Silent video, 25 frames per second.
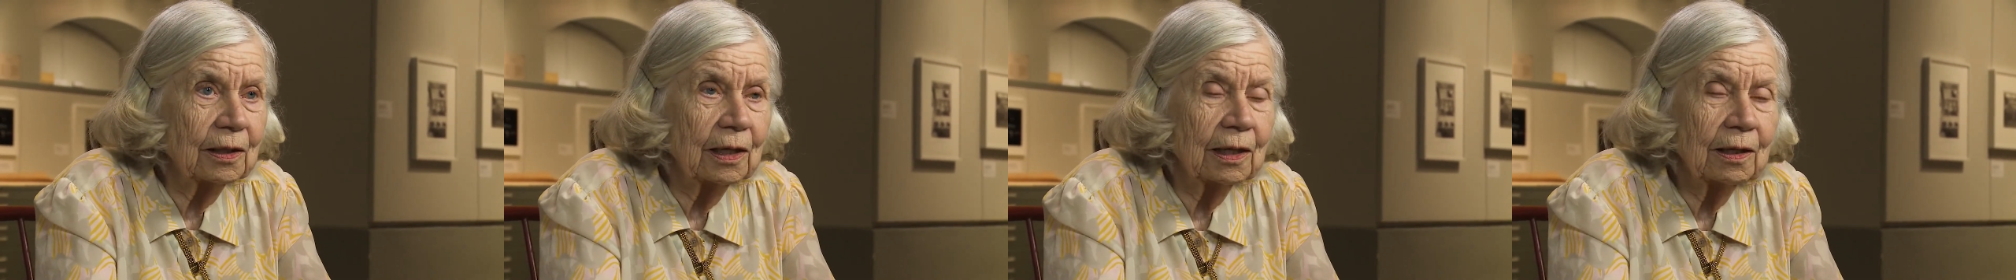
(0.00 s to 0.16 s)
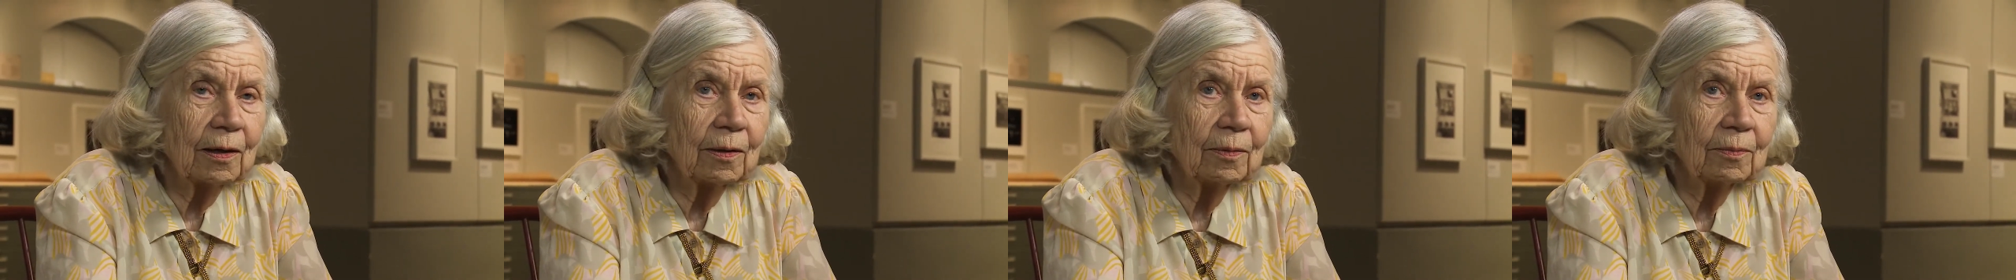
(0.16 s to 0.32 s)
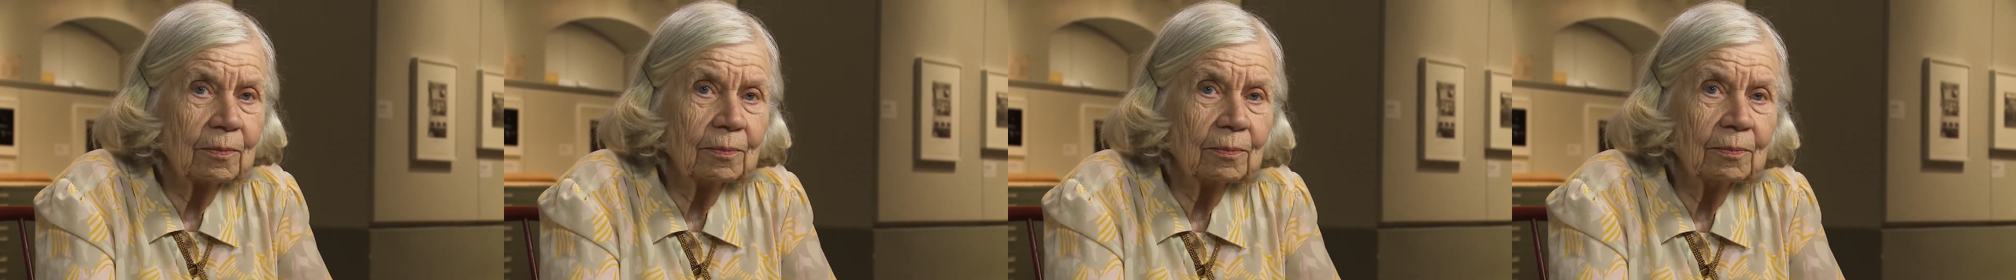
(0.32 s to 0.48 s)

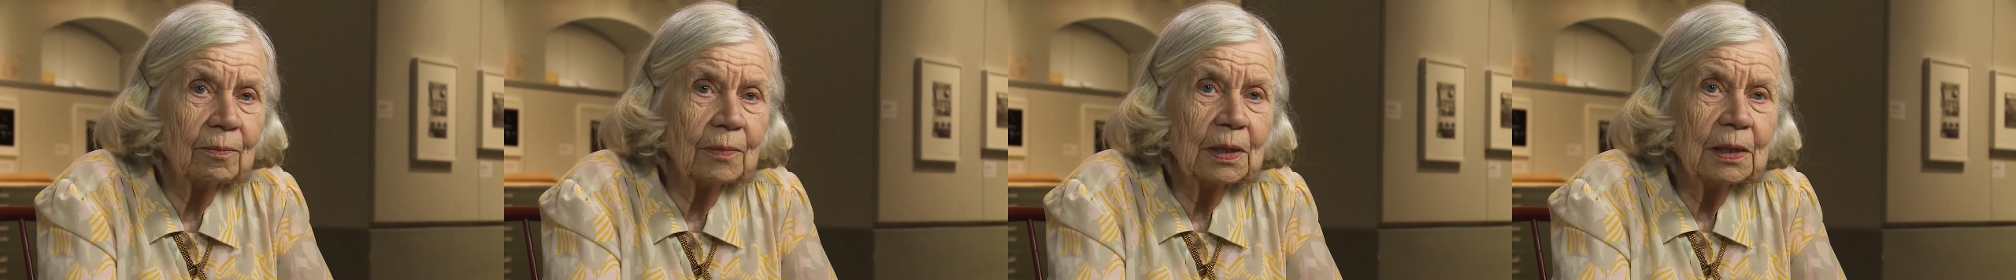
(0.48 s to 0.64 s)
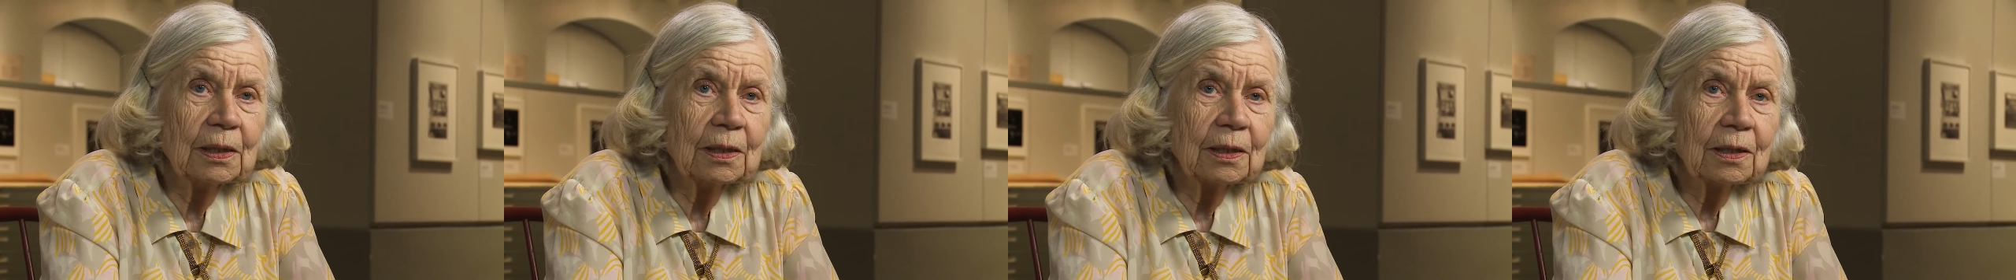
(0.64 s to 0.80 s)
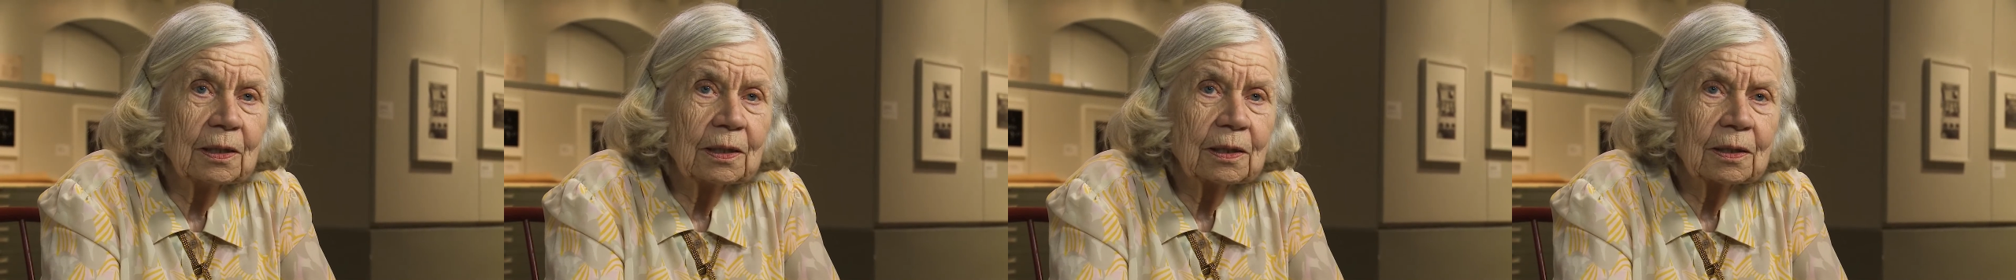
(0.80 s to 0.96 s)
Um,
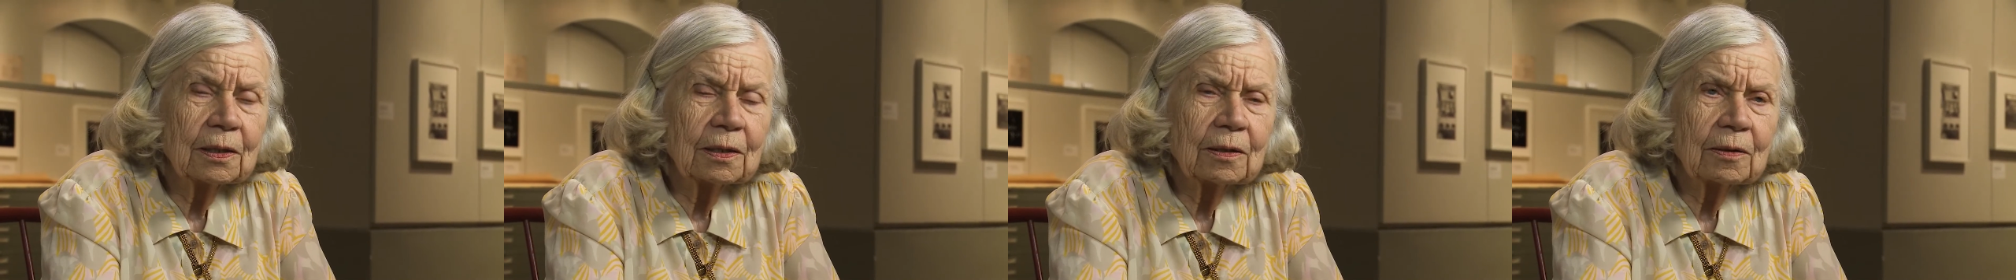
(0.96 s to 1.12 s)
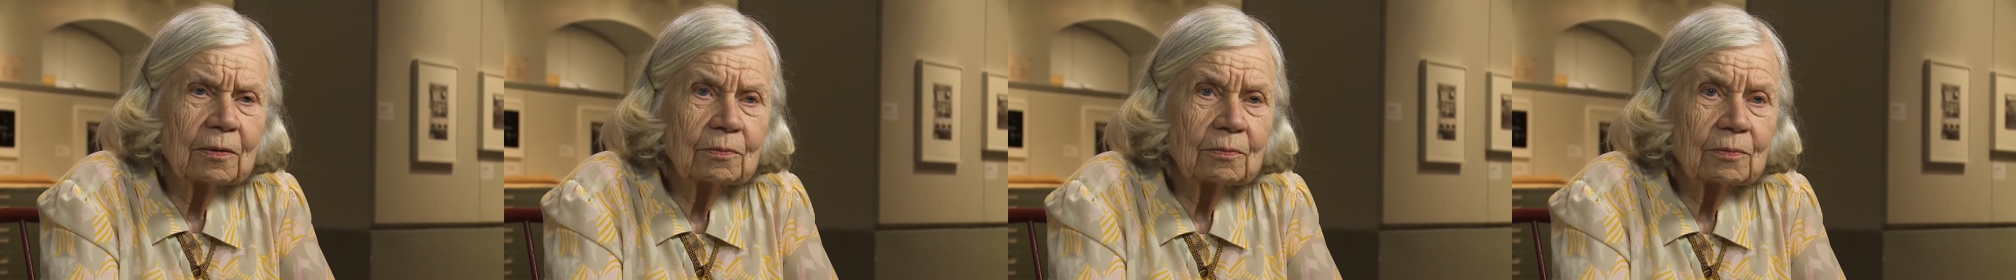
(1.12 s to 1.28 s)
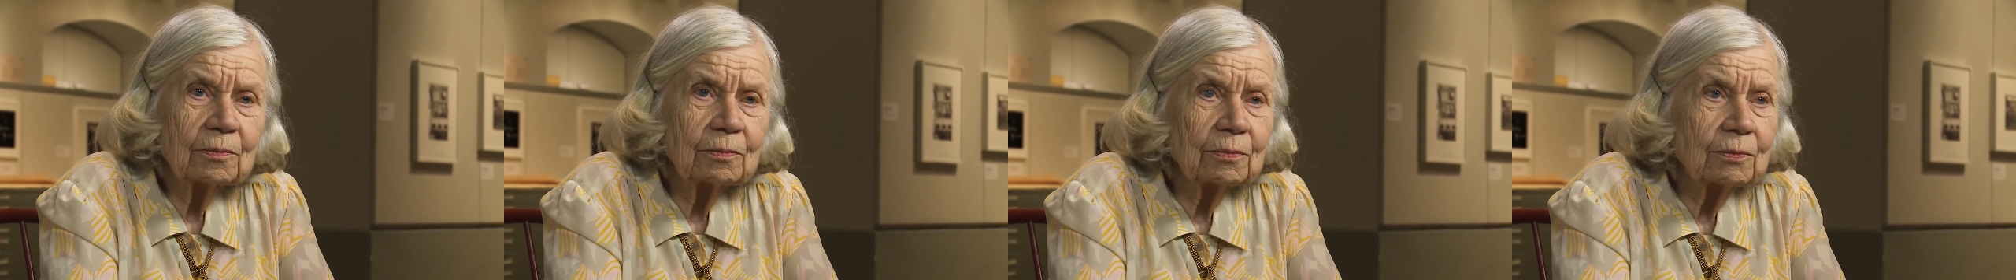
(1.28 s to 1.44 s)

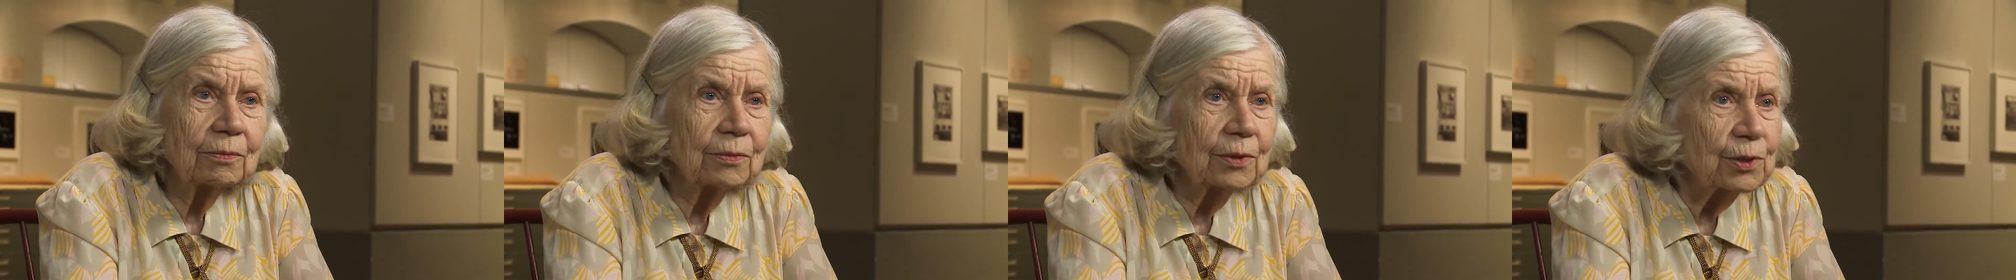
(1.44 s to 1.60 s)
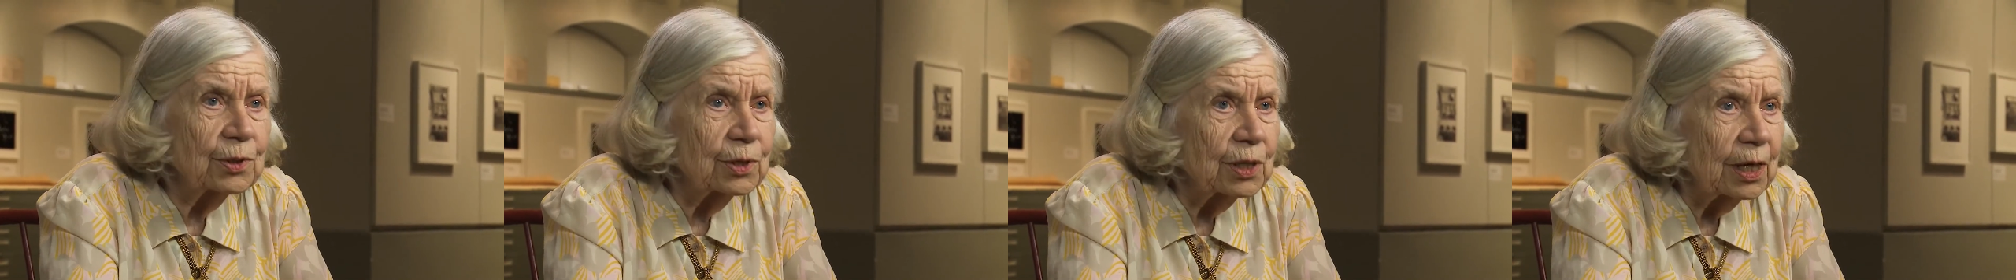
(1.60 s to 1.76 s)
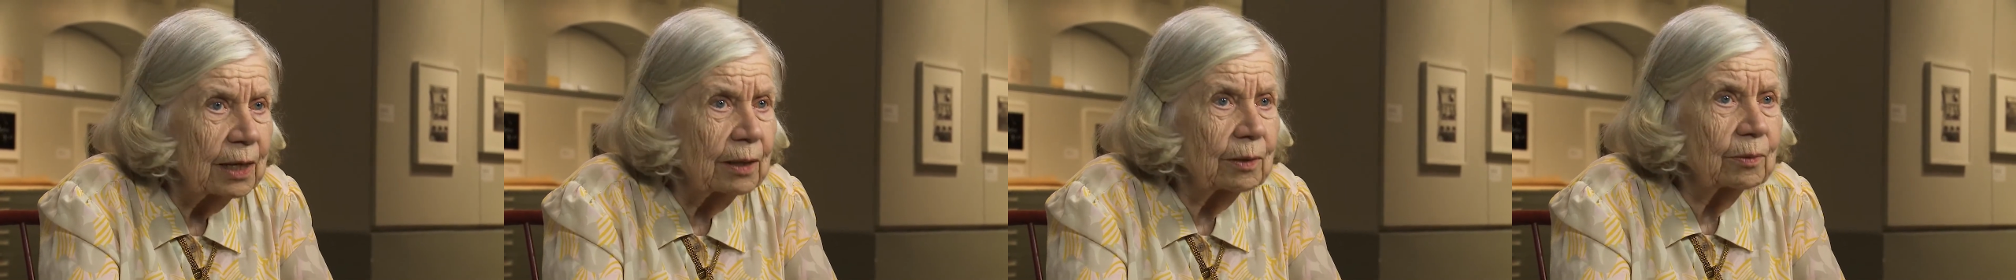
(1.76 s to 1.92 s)

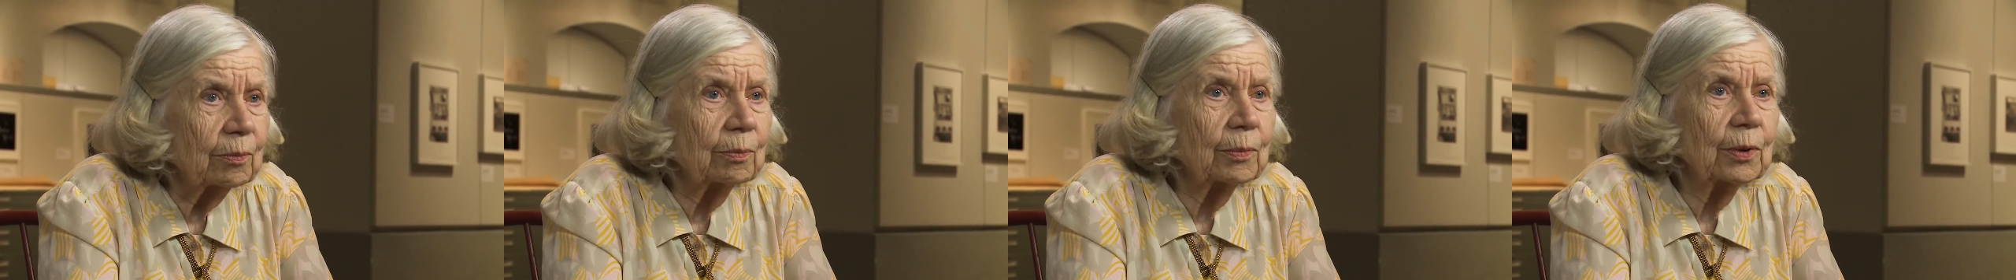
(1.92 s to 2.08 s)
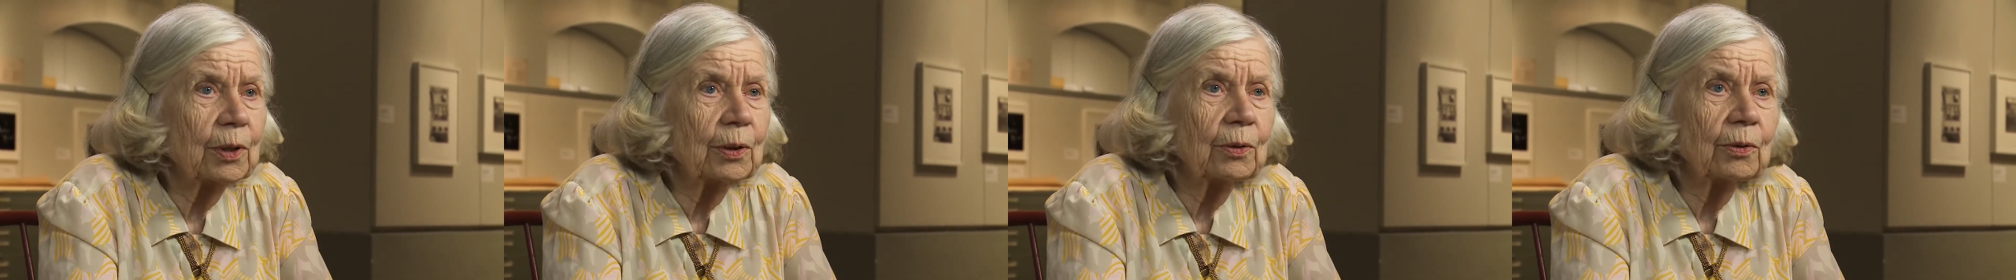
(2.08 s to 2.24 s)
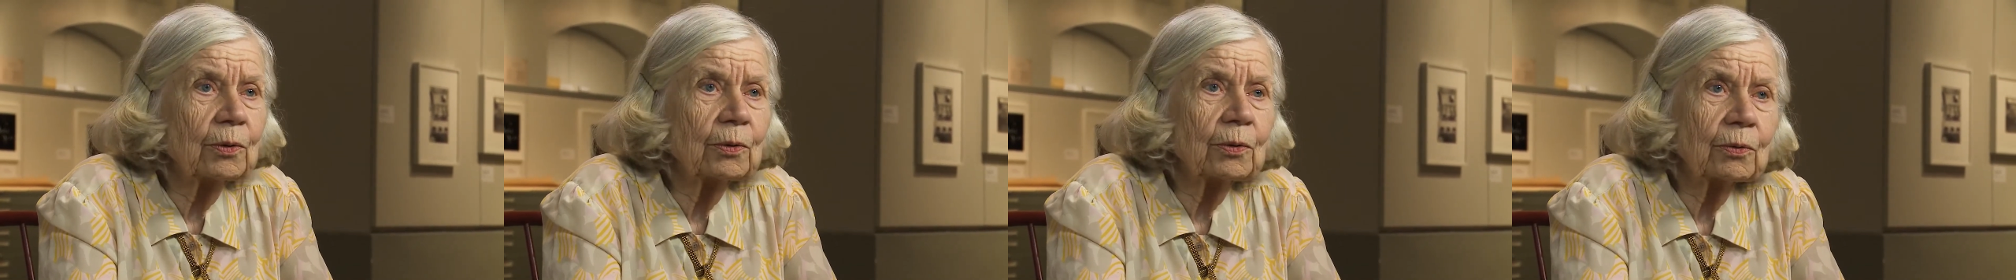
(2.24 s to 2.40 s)

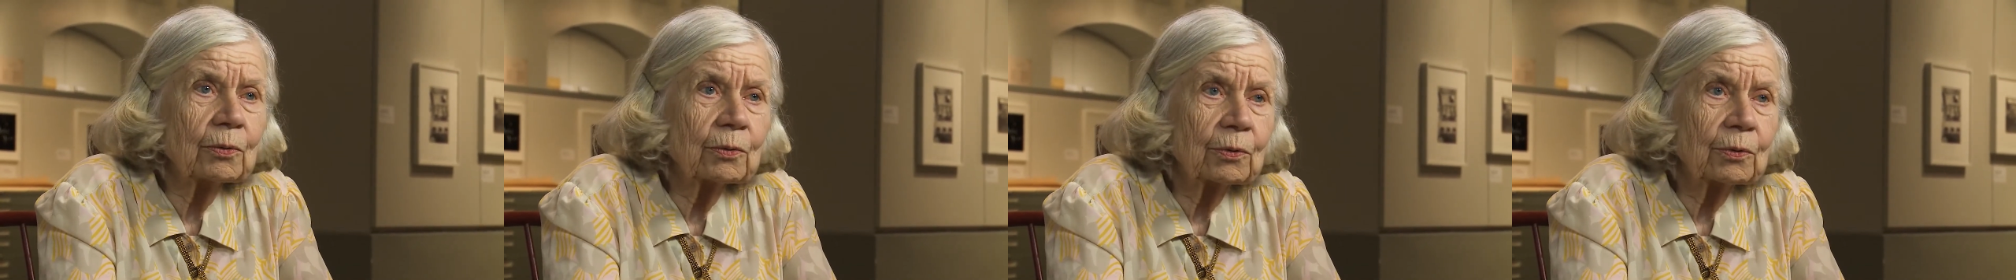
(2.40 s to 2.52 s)
resentment